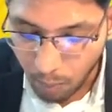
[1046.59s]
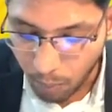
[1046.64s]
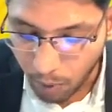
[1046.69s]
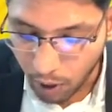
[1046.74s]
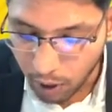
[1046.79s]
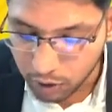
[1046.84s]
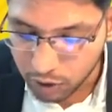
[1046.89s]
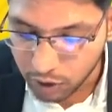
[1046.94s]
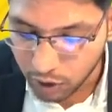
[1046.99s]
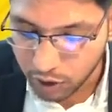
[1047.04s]

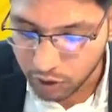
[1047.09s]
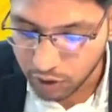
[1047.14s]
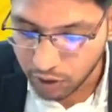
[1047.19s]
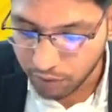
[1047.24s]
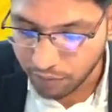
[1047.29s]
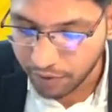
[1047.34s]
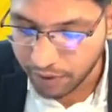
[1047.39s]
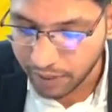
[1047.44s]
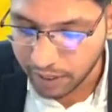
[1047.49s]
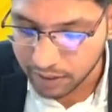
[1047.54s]

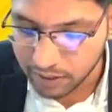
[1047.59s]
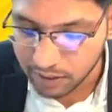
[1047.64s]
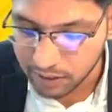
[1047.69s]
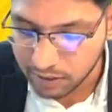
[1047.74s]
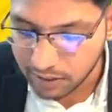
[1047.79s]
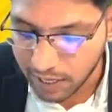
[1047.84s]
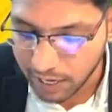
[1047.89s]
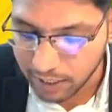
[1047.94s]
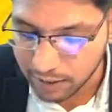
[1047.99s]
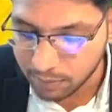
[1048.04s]
prosecution
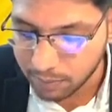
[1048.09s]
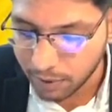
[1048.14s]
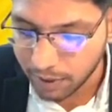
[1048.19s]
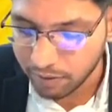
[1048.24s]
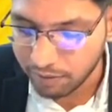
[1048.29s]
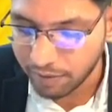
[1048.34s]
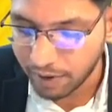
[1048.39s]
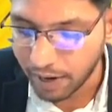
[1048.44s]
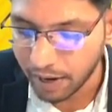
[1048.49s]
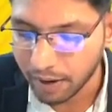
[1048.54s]
witnesses has
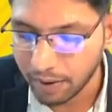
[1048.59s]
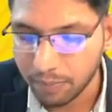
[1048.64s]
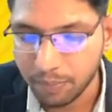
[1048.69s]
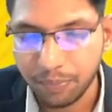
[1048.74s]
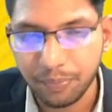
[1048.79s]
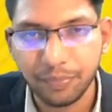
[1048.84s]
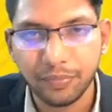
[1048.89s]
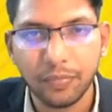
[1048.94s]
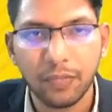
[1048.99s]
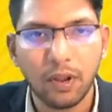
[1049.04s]
been filed.
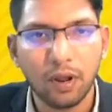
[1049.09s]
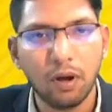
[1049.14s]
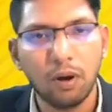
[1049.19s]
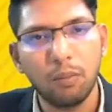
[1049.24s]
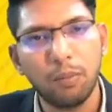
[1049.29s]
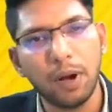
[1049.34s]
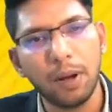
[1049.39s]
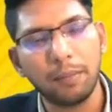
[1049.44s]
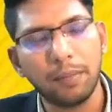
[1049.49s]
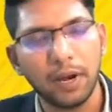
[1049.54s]

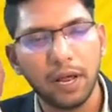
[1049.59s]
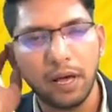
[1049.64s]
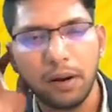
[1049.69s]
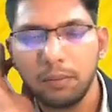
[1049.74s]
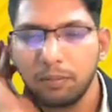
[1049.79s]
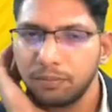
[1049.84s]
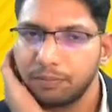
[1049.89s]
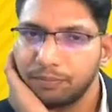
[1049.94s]
Hope I am clear.